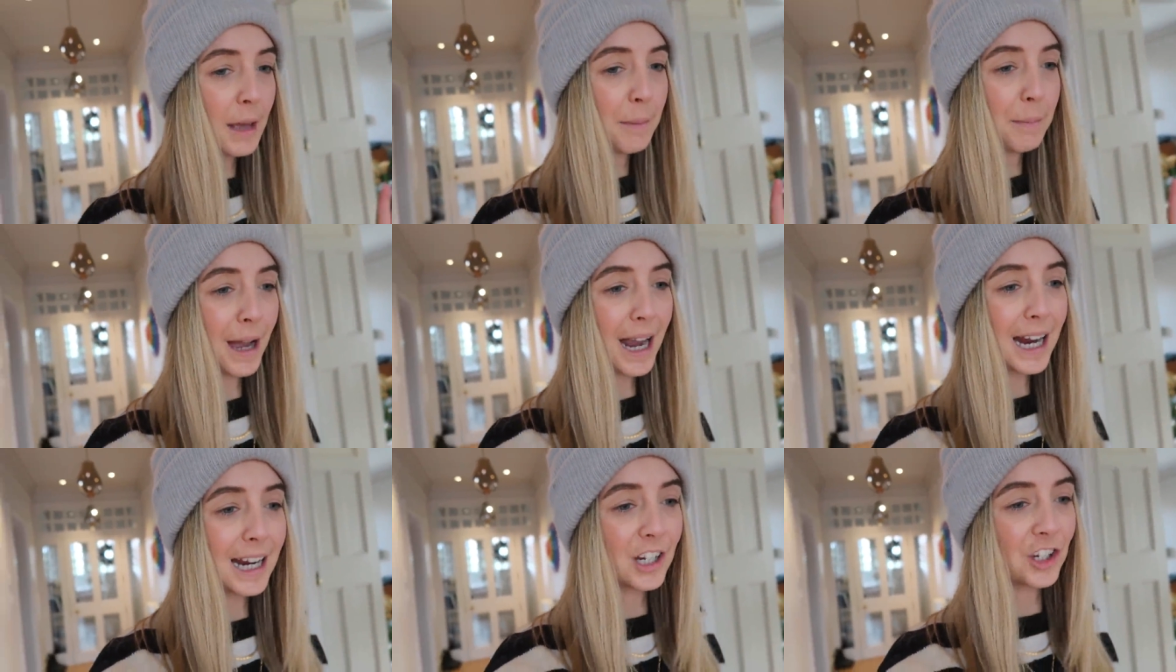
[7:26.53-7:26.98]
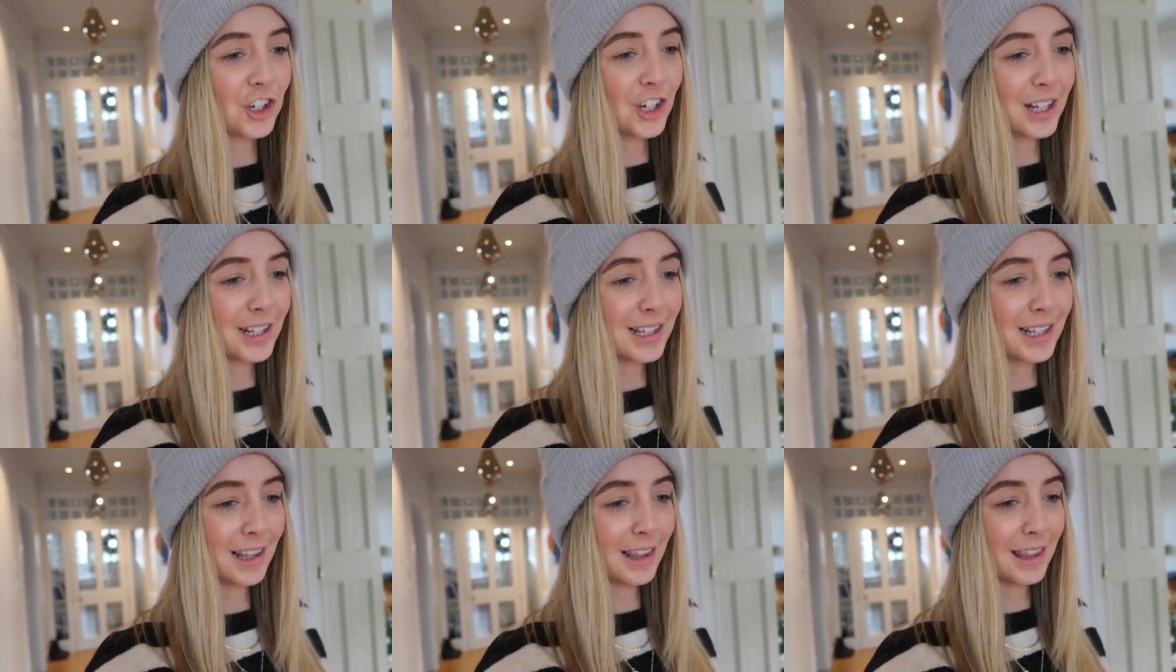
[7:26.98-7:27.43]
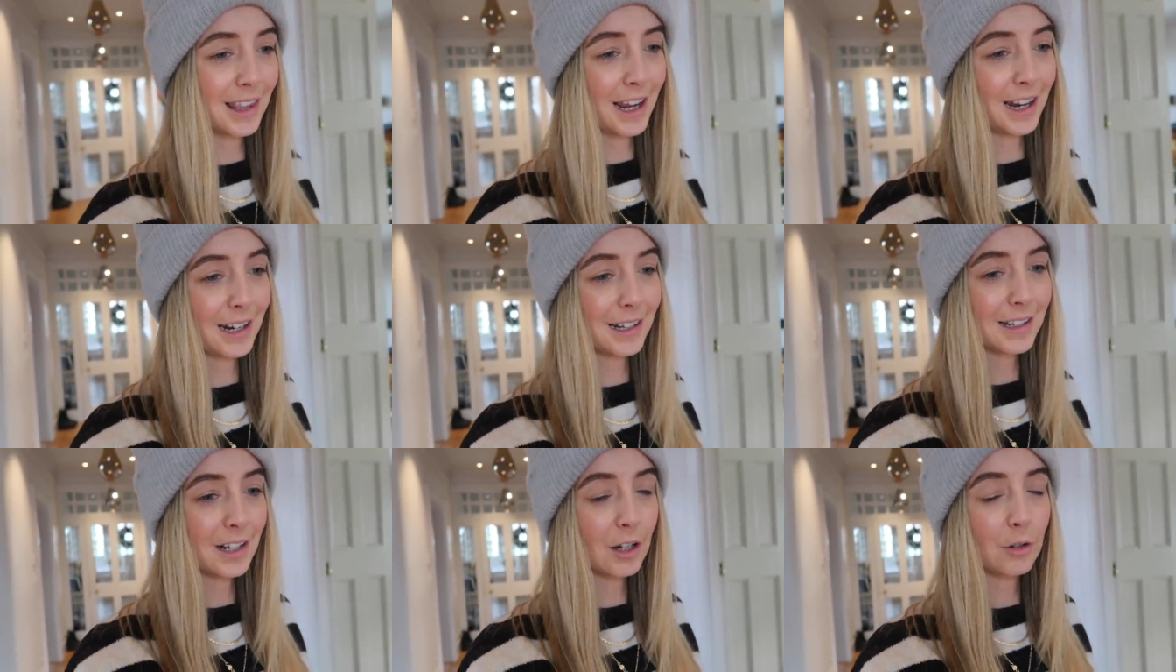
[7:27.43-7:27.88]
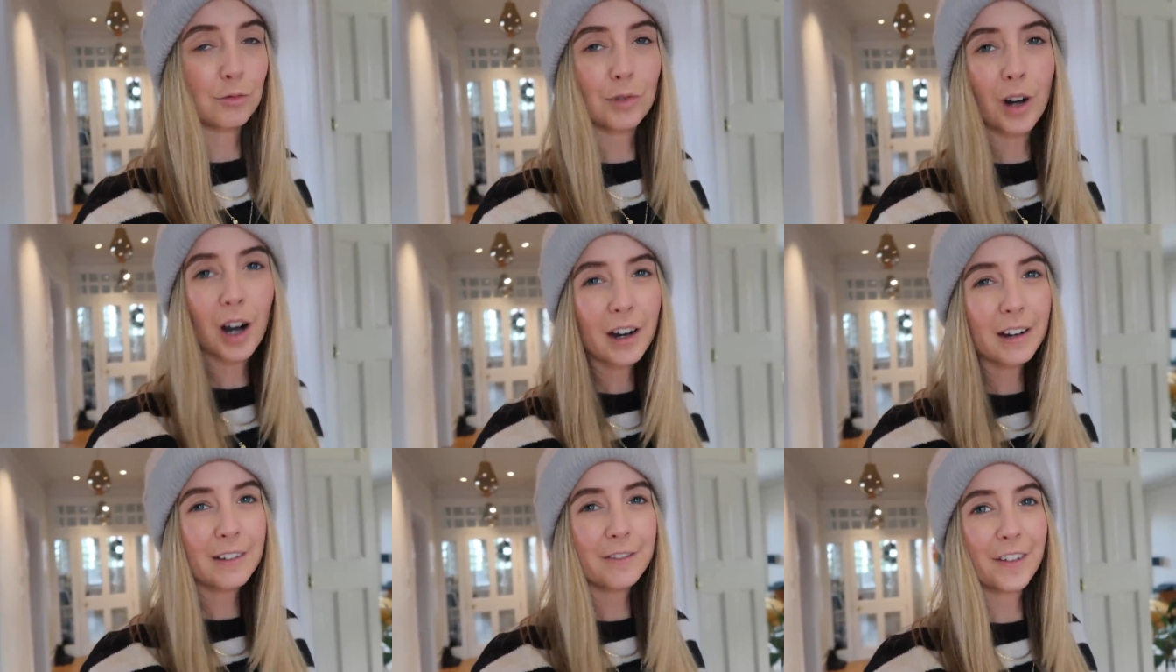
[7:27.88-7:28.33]
packages and things
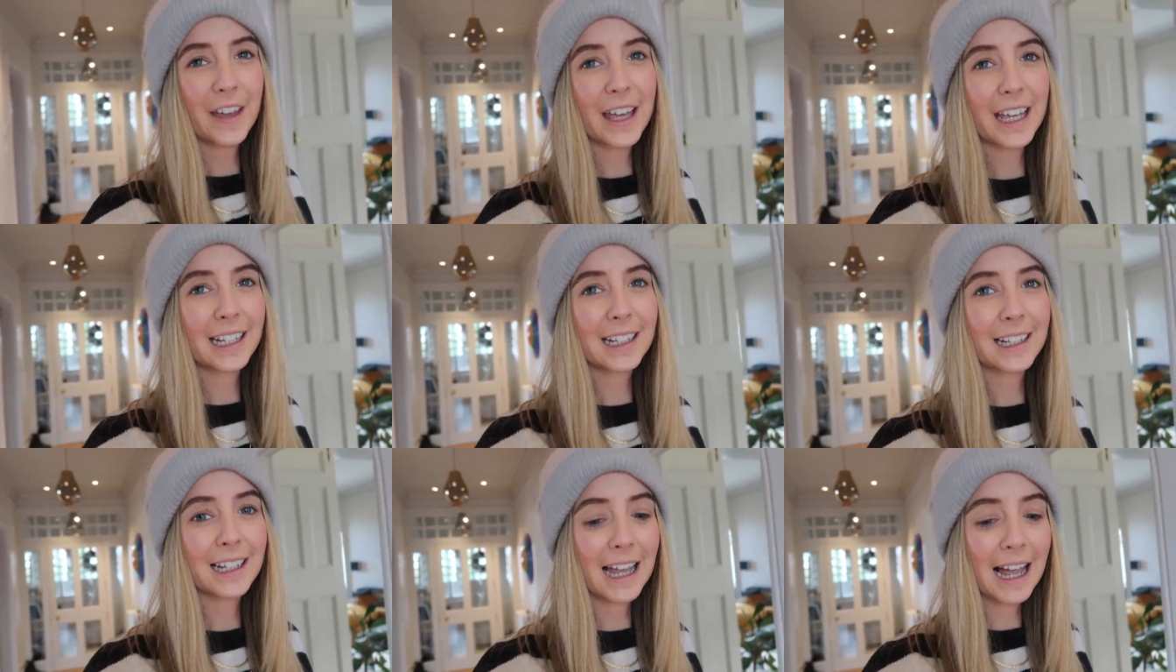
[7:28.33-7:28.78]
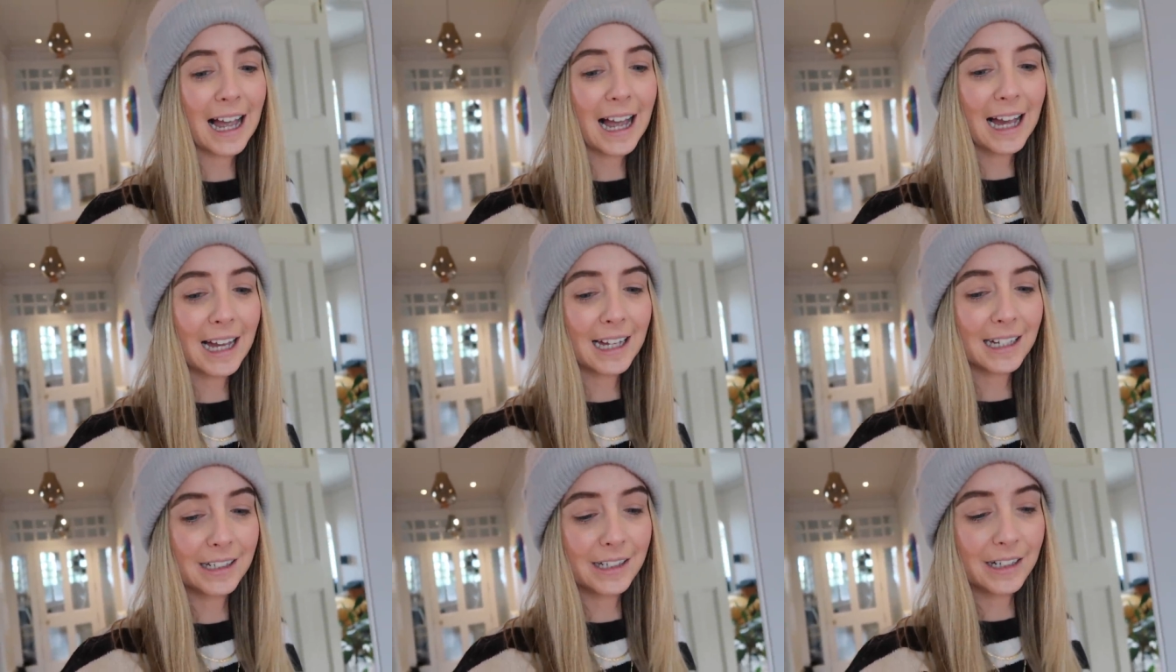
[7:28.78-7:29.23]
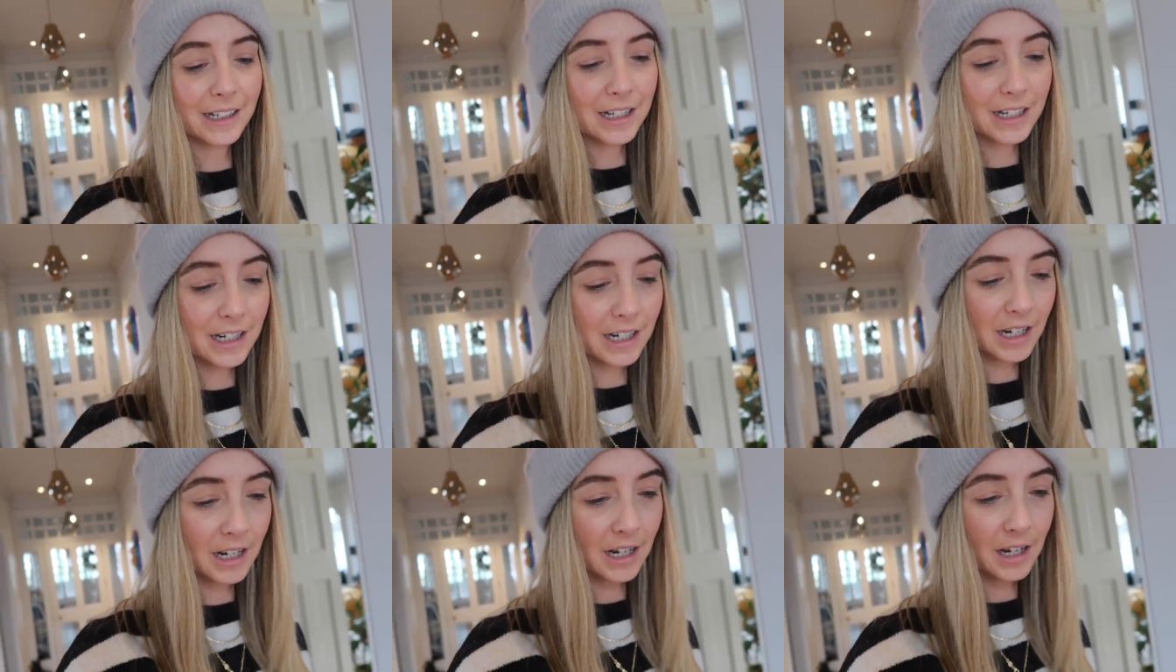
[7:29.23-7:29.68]
arriving and